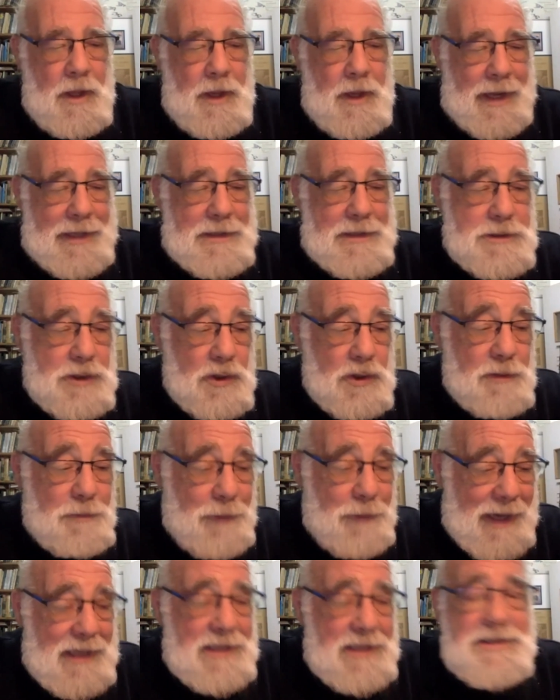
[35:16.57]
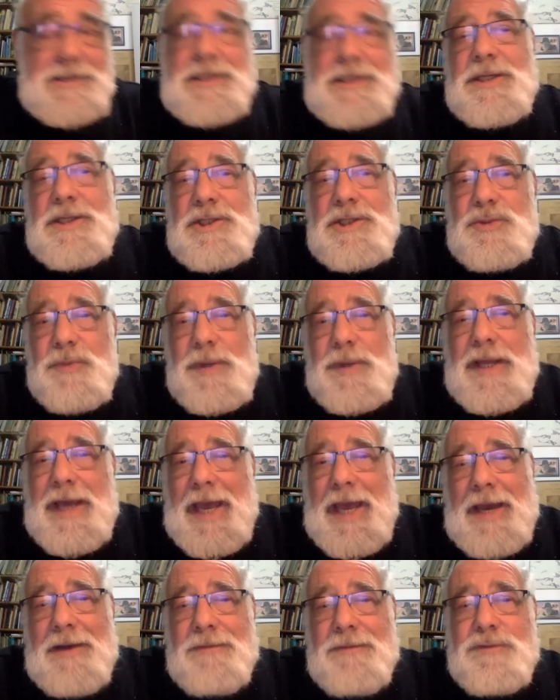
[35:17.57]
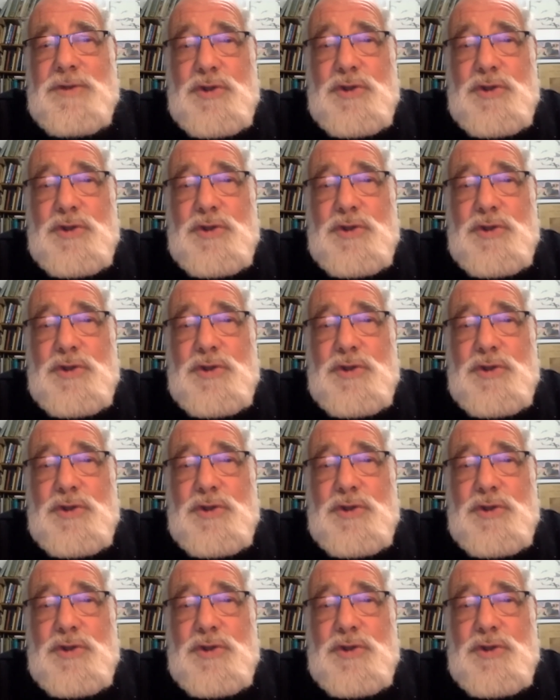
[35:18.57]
And so the Palestinians really have,